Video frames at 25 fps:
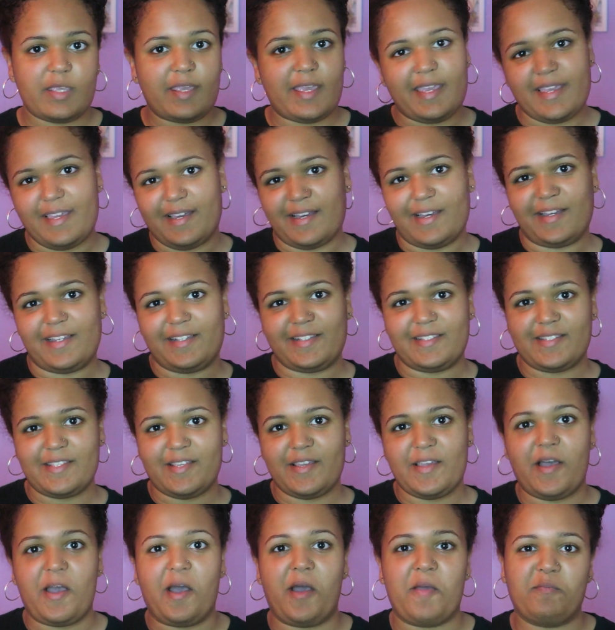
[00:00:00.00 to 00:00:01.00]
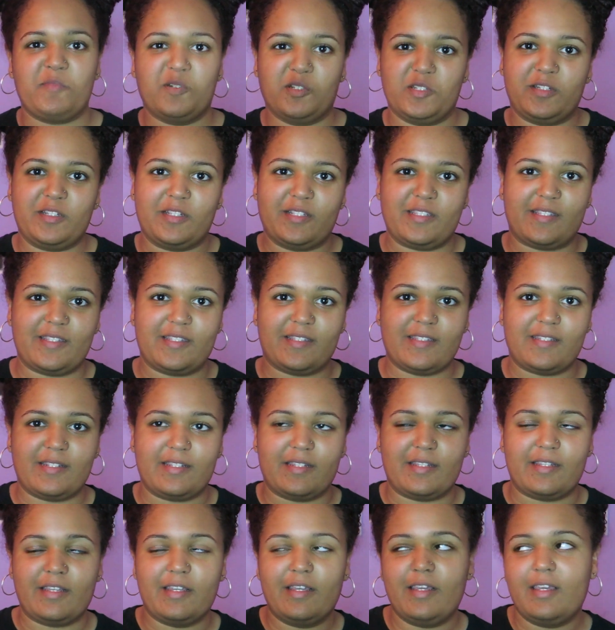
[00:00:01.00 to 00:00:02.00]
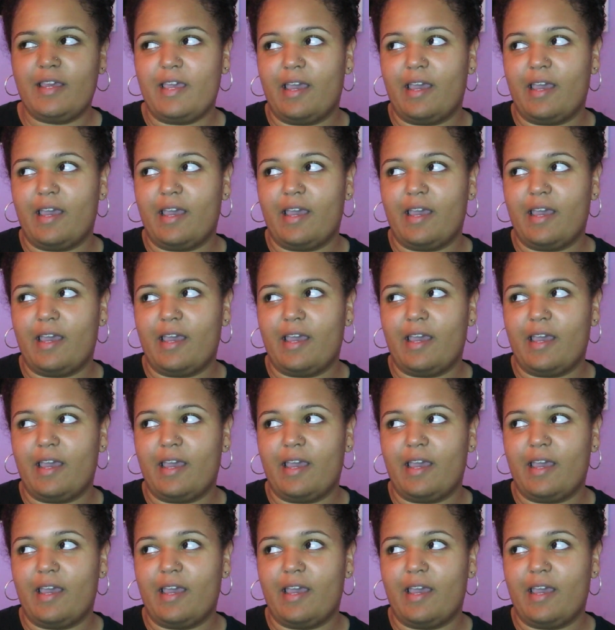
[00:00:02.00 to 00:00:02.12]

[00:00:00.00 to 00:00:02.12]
Hey guys, I'm not her sister,